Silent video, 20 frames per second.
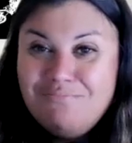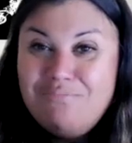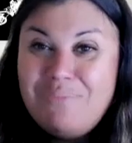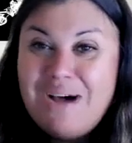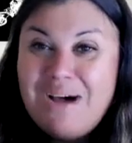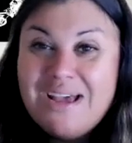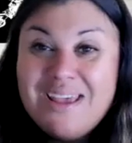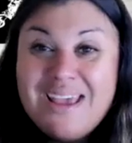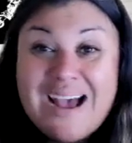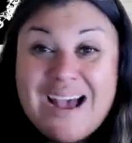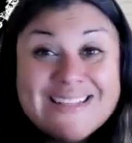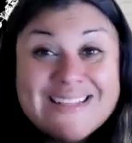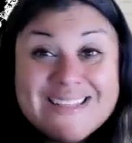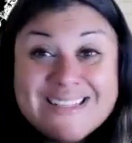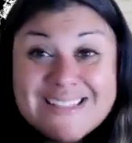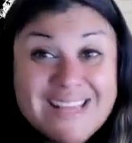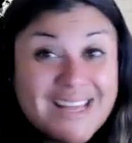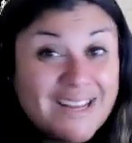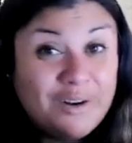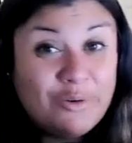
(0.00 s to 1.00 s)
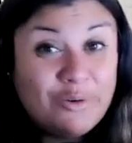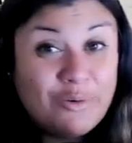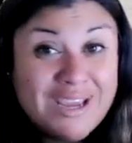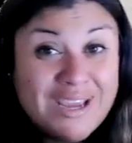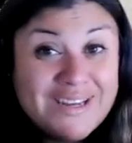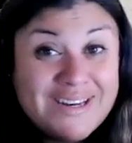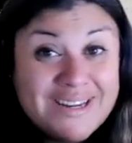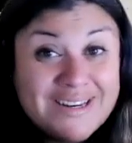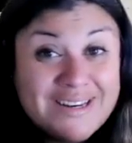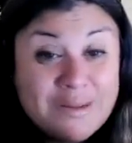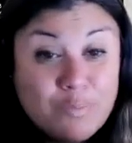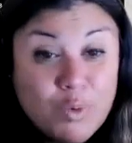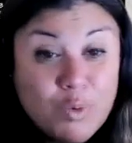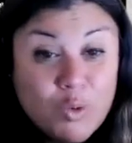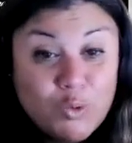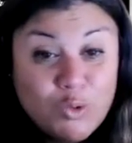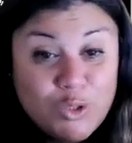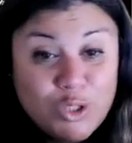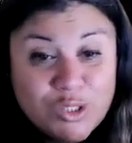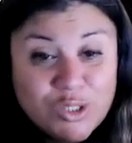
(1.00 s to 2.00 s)
by accelerated
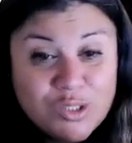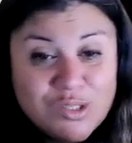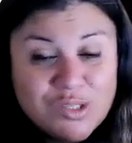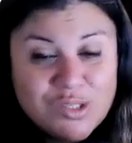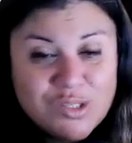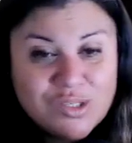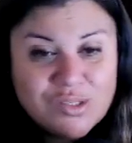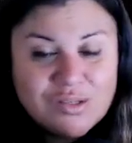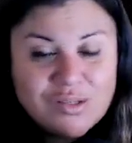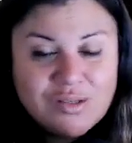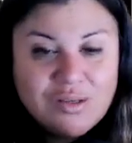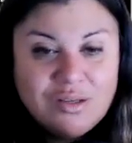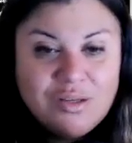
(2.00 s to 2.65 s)
emotions,